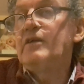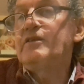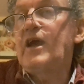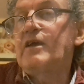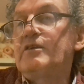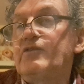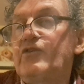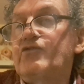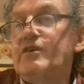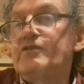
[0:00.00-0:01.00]
The angle in
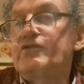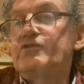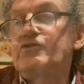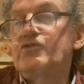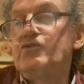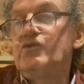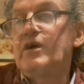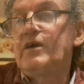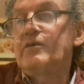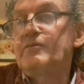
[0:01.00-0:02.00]
this race is to
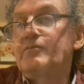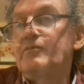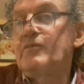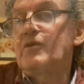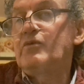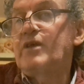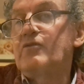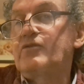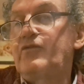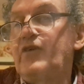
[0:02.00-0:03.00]
do
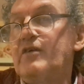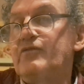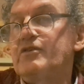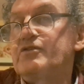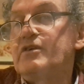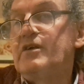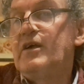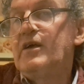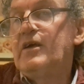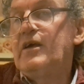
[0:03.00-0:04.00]
without the favourite
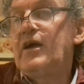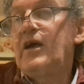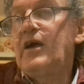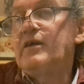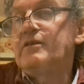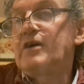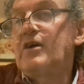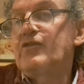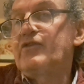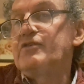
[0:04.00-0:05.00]
and a
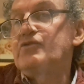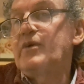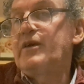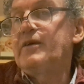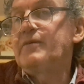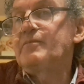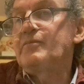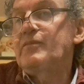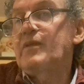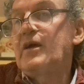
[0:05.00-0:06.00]
horse each way.
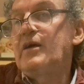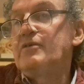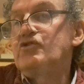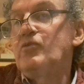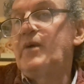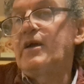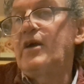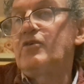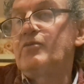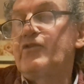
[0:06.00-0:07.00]
Dubai
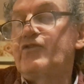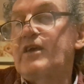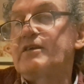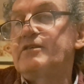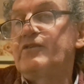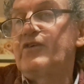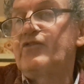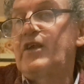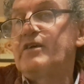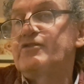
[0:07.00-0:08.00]
Honour was second in
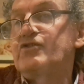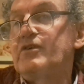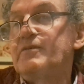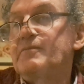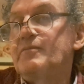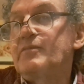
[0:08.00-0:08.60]
this last year